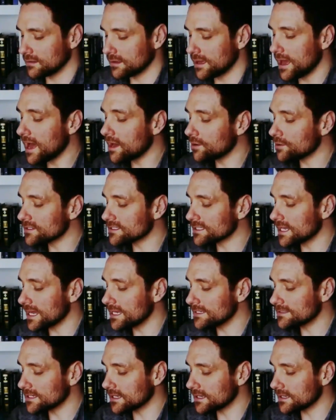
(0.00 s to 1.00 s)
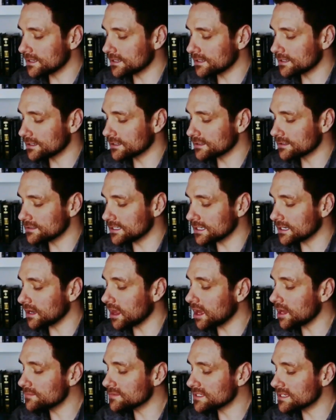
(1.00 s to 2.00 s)
Hours later, she
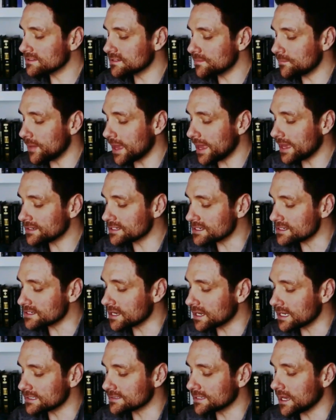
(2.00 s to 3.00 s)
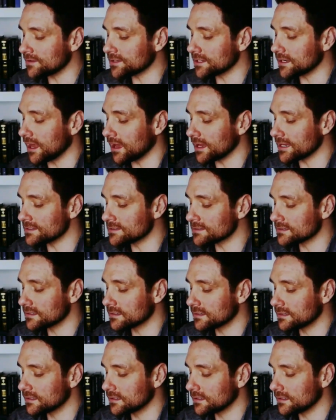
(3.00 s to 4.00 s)
climbs into bed and turns out the light.
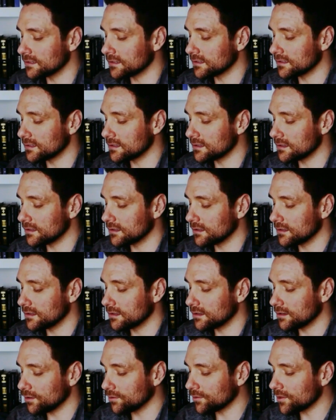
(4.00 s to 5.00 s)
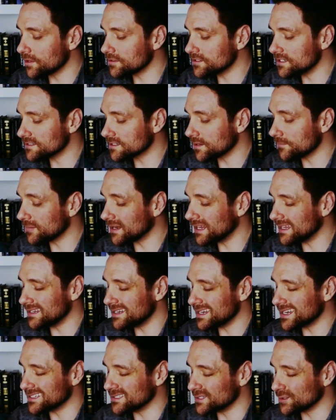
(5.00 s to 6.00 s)
Although she's
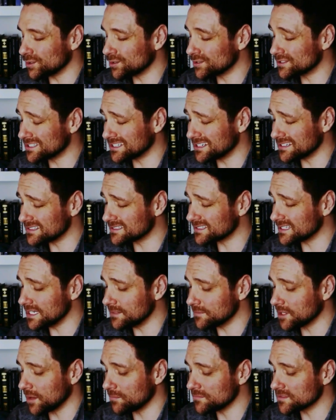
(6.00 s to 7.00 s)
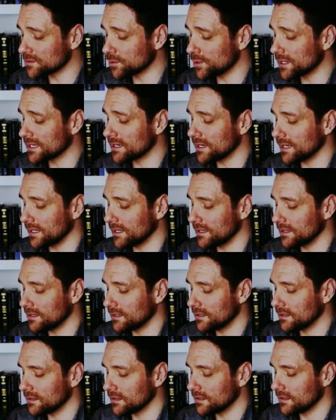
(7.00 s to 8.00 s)
completely exhausted and sleep comes quickly,
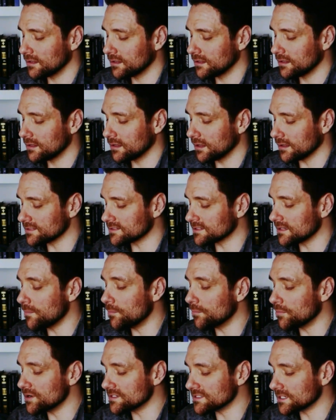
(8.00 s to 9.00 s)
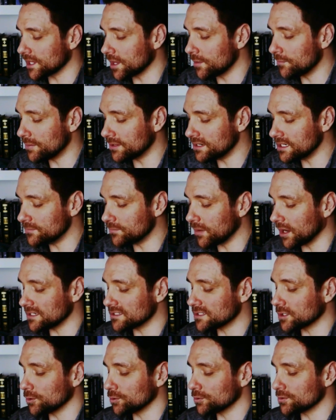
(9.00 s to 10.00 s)
her slumber is accompanied by
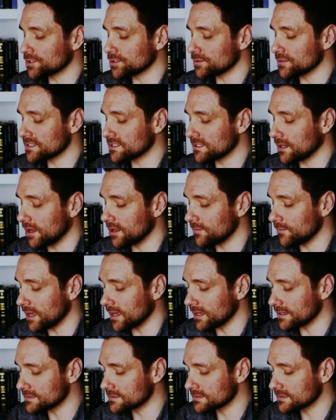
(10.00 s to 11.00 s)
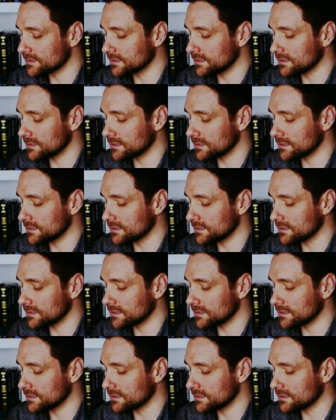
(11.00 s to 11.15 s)
torturous nightmares.